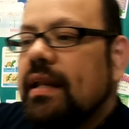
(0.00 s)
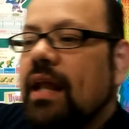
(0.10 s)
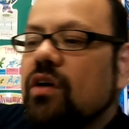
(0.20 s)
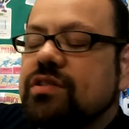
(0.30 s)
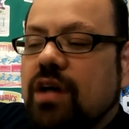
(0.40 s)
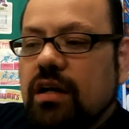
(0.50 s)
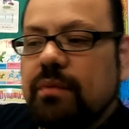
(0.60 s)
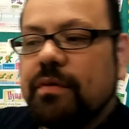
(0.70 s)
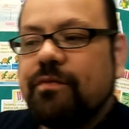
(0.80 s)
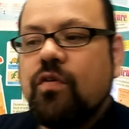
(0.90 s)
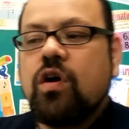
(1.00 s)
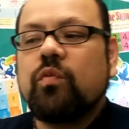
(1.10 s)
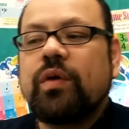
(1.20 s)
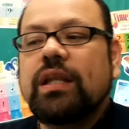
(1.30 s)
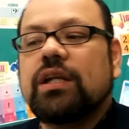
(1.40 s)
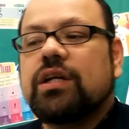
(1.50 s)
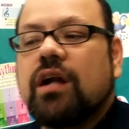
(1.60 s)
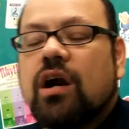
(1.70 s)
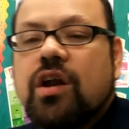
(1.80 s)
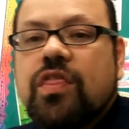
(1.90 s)
Now, song number 4, we learn
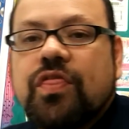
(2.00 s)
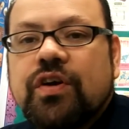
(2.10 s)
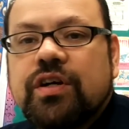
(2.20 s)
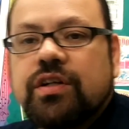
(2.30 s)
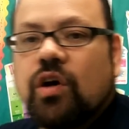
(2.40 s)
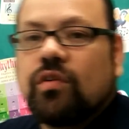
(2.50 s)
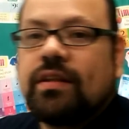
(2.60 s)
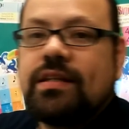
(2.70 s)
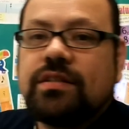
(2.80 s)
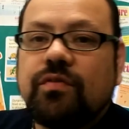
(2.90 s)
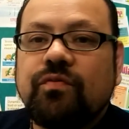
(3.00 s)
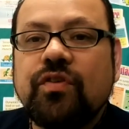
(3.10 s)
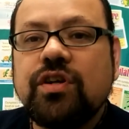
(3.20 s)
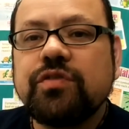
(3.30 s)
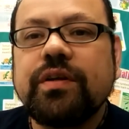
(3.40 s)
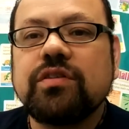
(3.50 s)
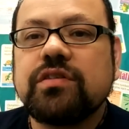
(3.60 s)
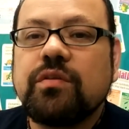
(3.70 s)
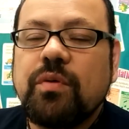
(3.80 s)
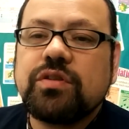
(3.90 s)
our 3rd note. These are first 3 notes
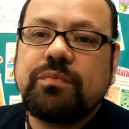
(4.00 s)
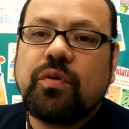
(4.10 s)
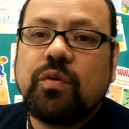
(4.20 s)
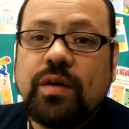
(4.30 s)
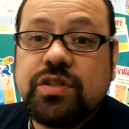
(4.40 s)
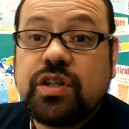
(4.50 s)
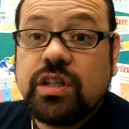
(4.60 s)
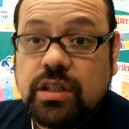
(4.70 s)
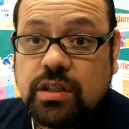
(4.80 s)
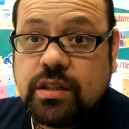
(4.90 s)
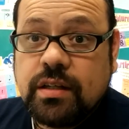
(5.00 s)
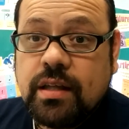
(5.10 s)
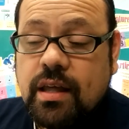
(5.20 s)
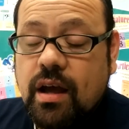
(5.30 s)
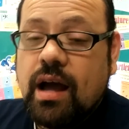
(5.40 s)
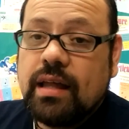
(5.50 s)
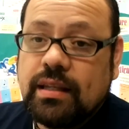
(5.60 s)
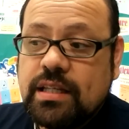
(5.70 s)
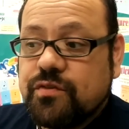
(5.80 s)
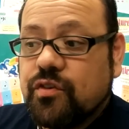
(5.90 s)
are the most important ones you're going to learn, at
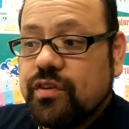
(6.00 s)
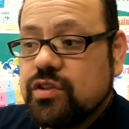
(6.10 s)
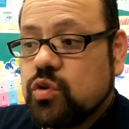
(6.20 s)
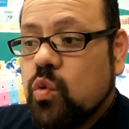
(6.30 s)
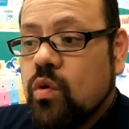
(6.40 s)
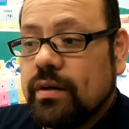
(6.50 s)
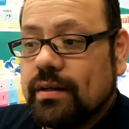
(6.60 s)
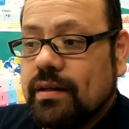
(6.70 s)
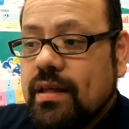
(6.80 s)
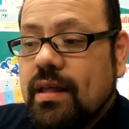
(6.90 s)
least for this quarter.